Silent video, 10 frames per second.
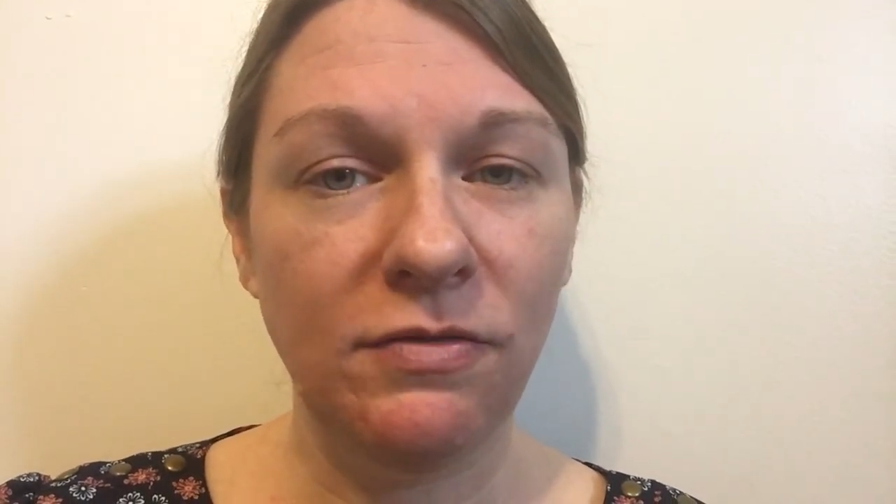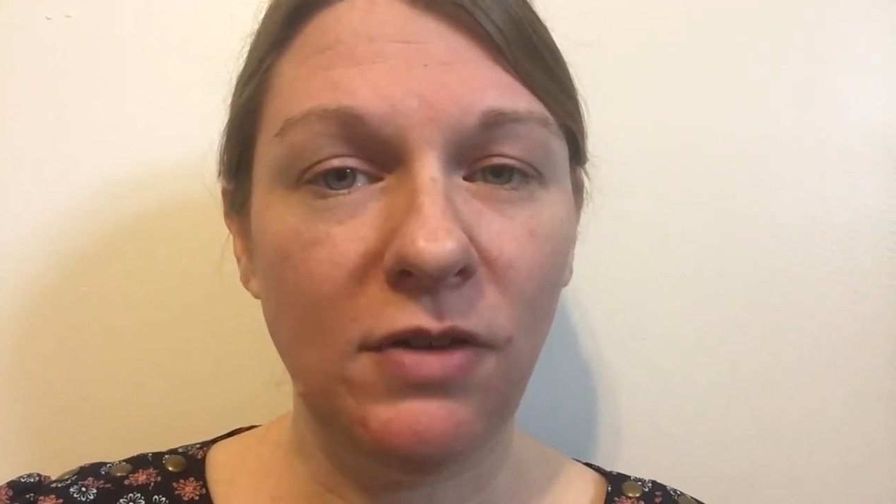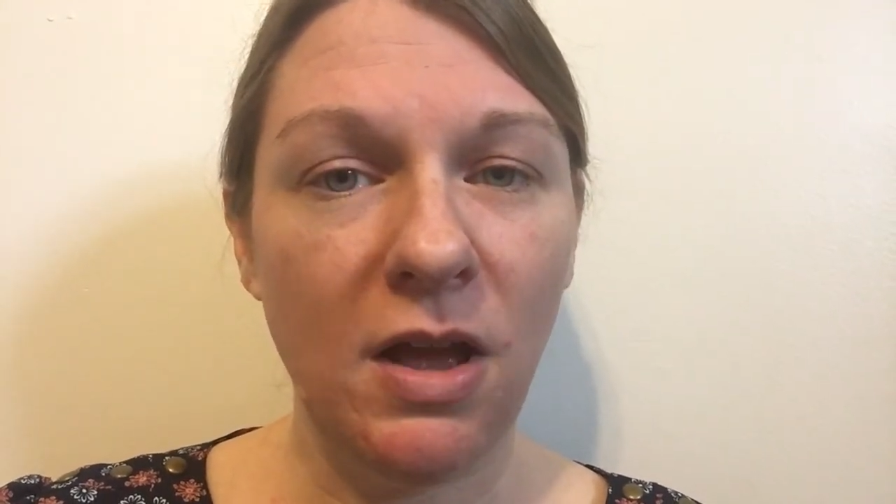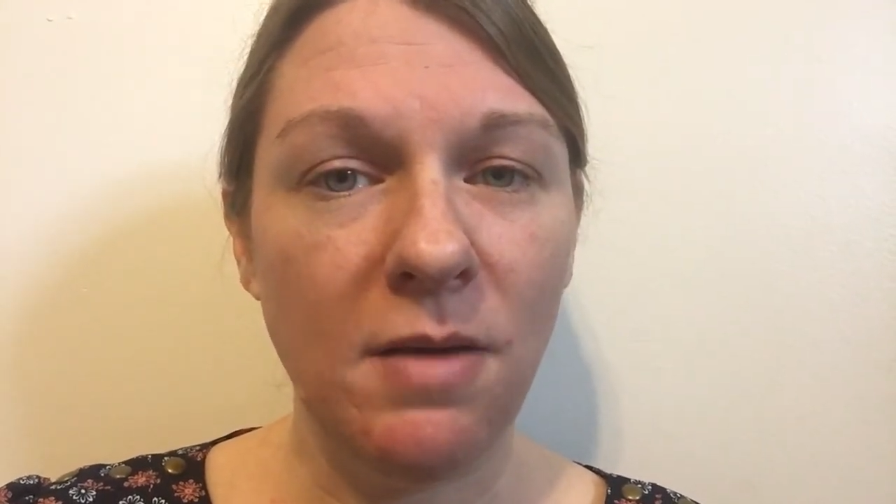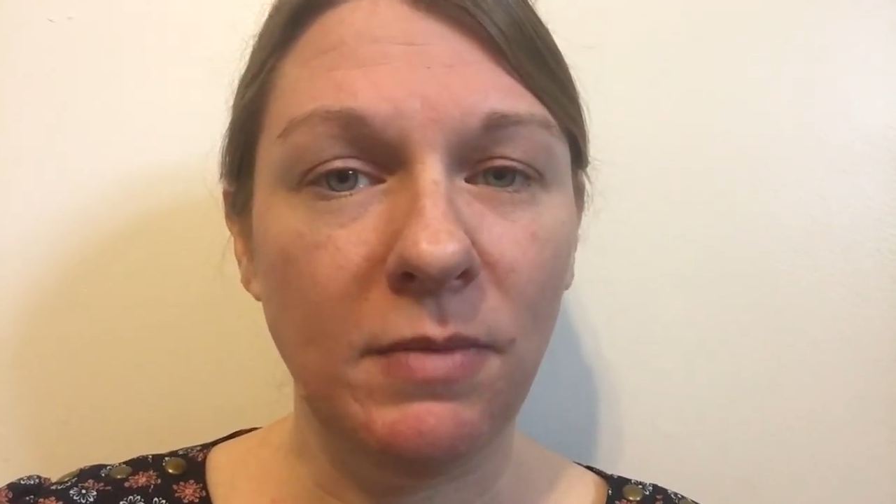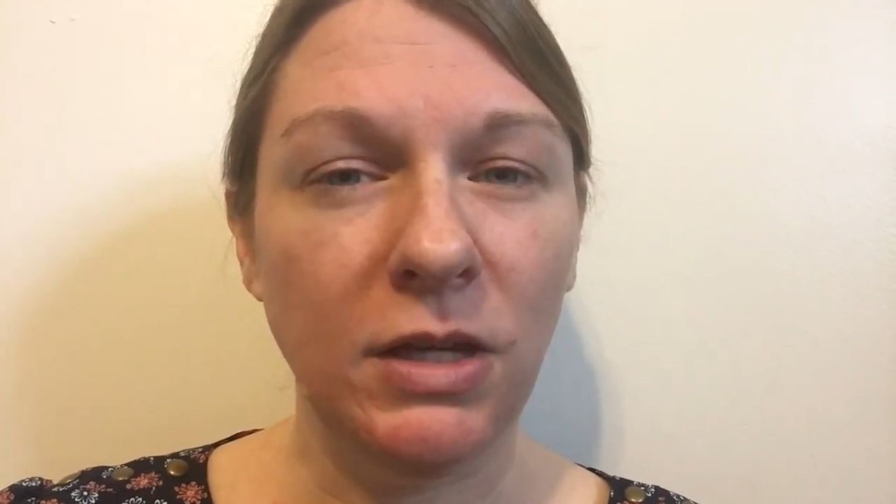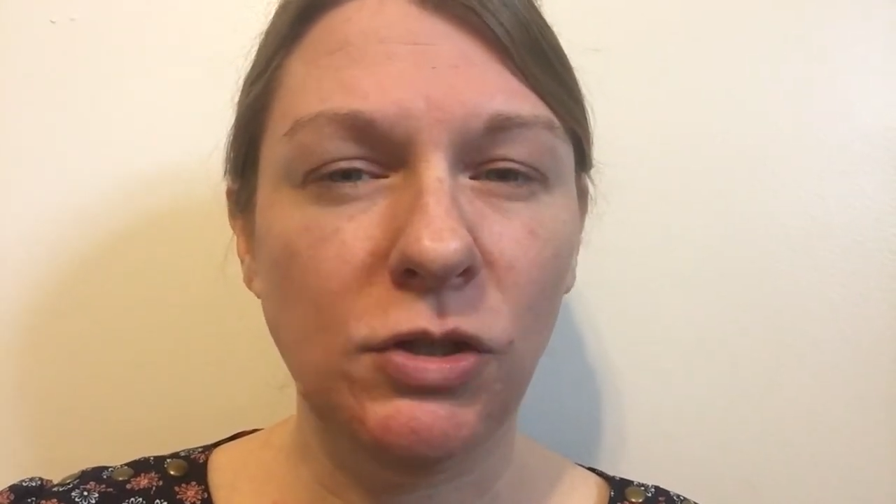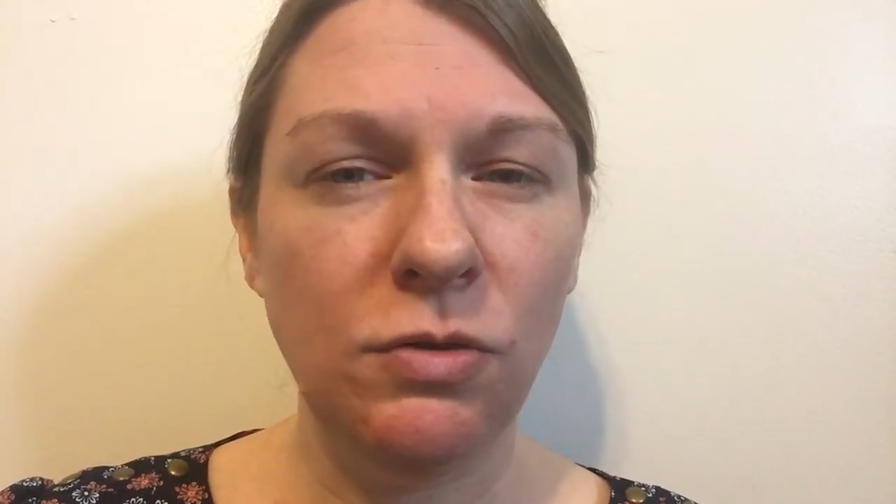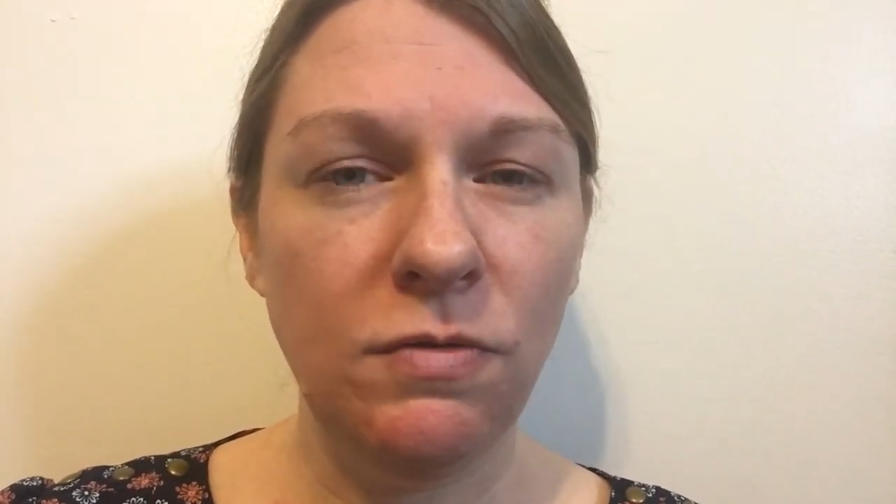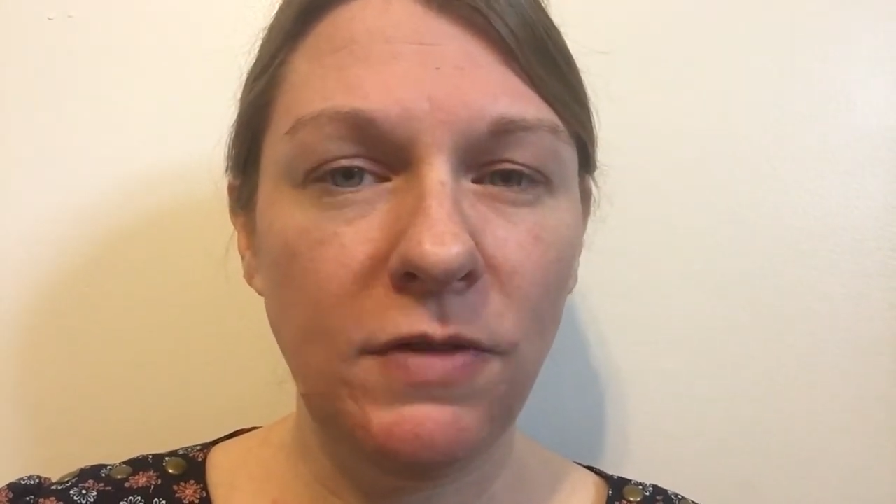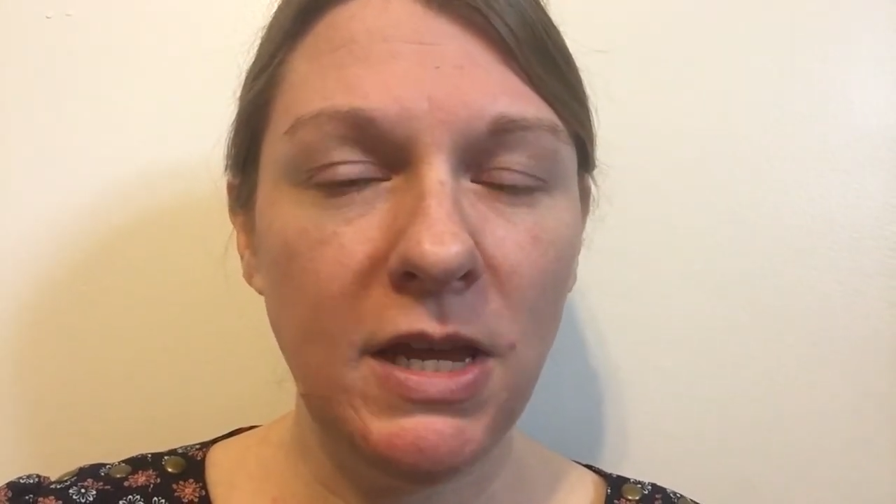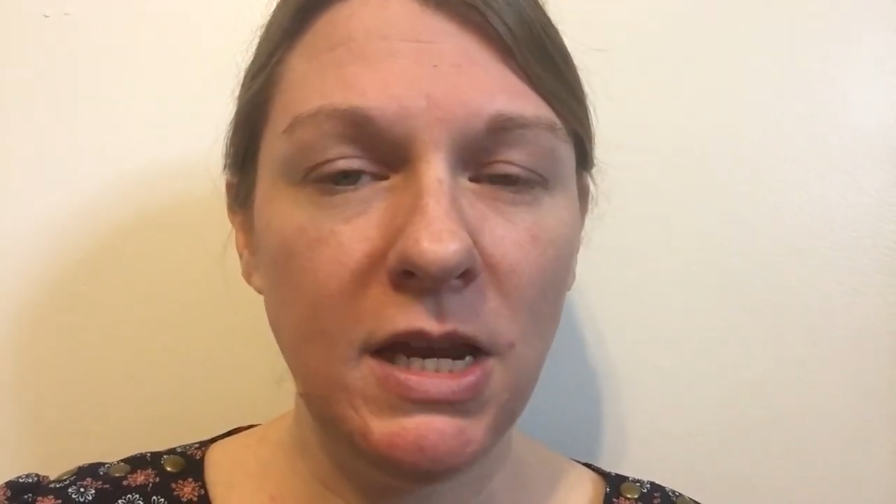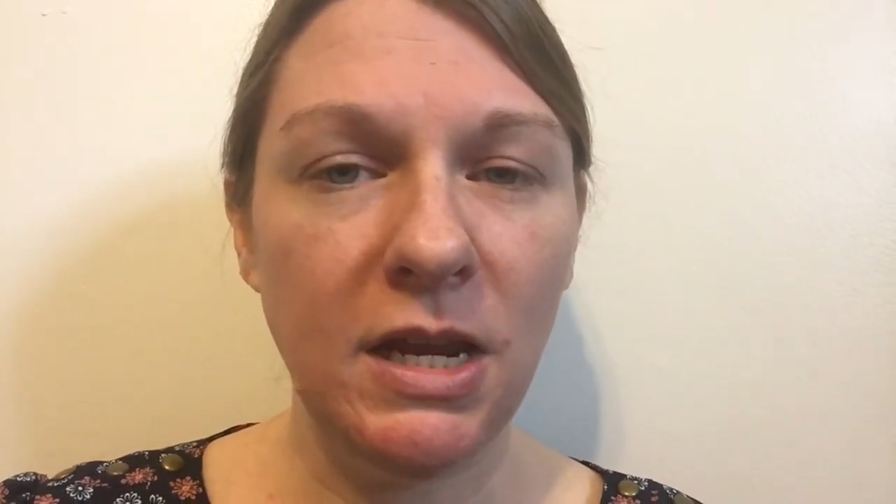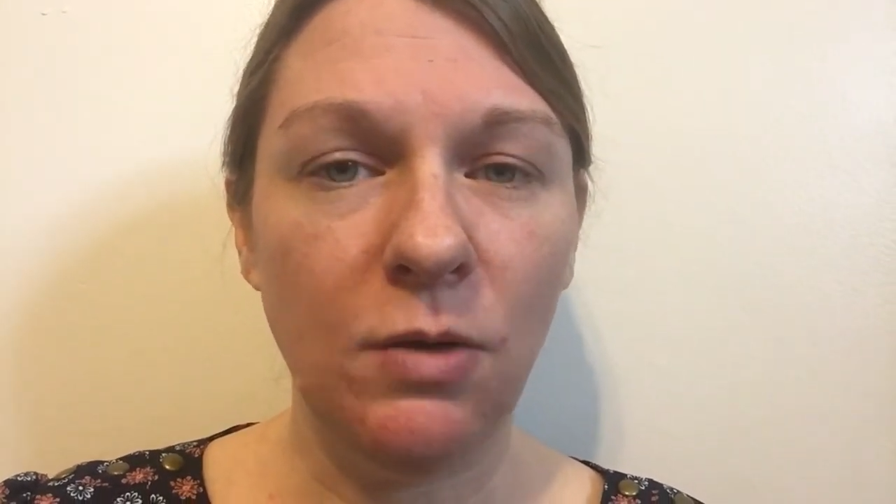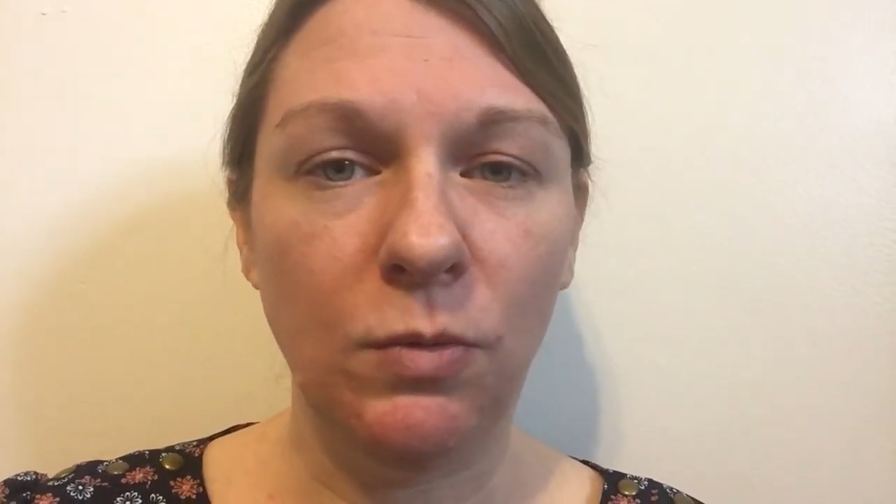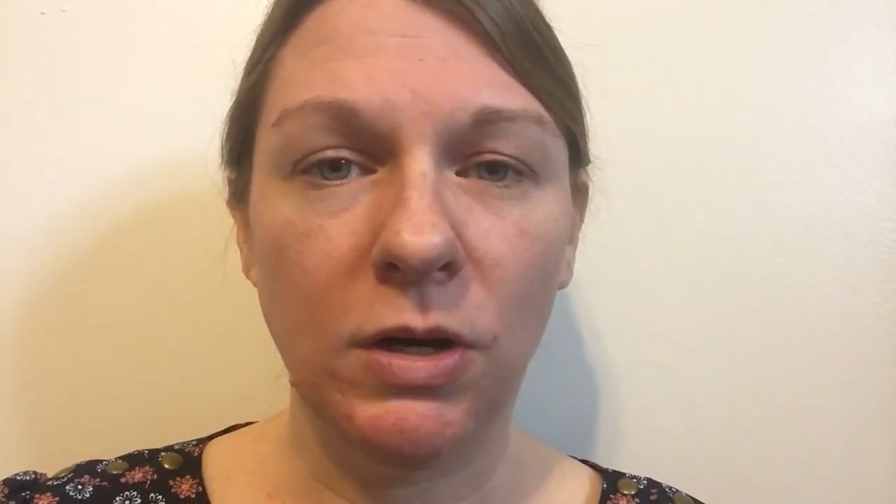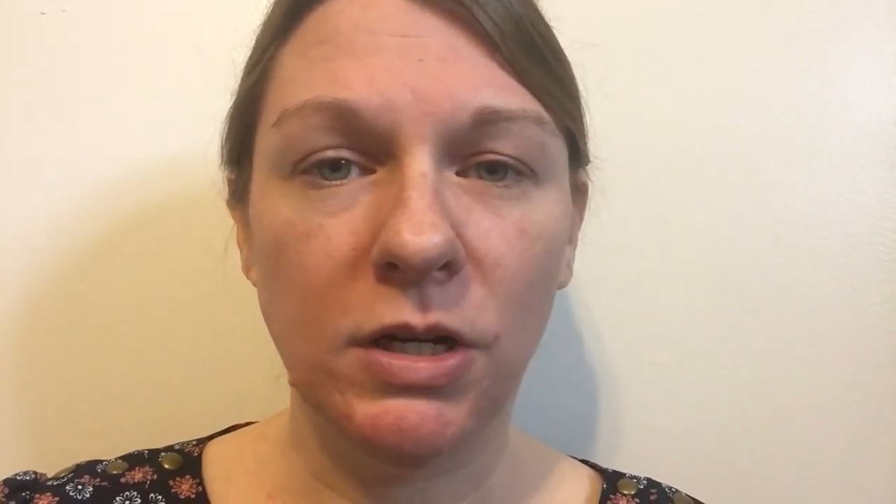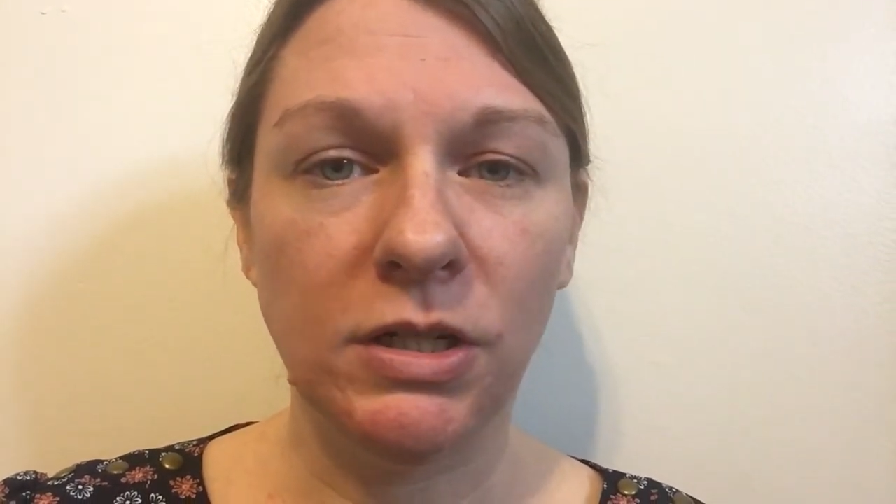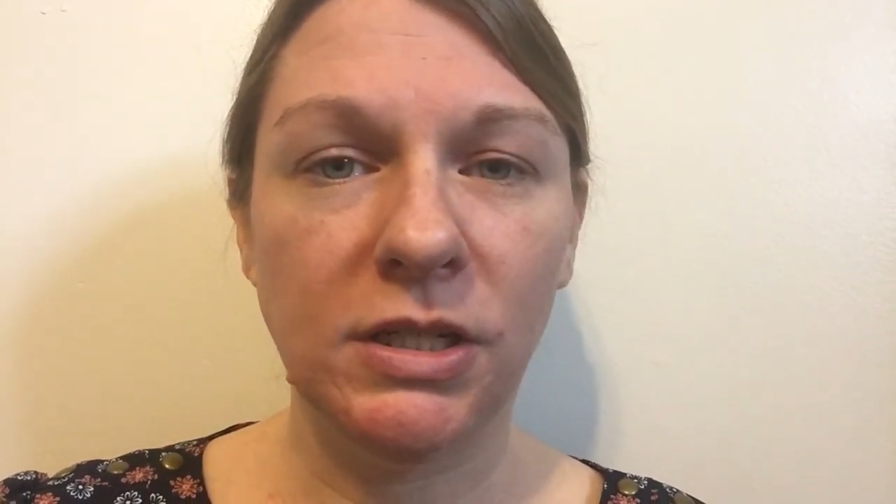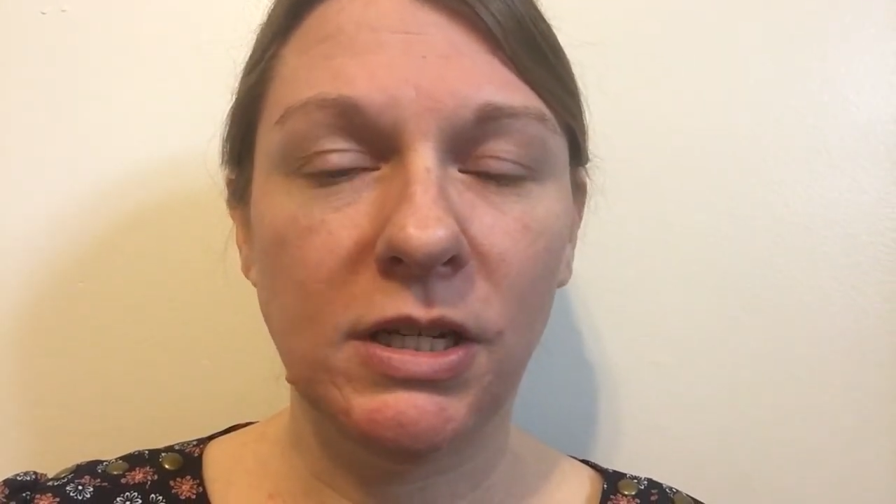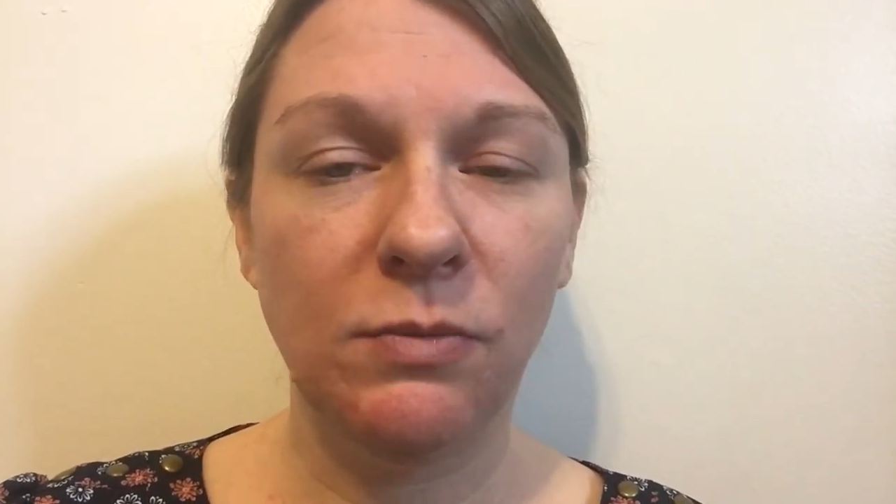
from like 2 feet and it worked.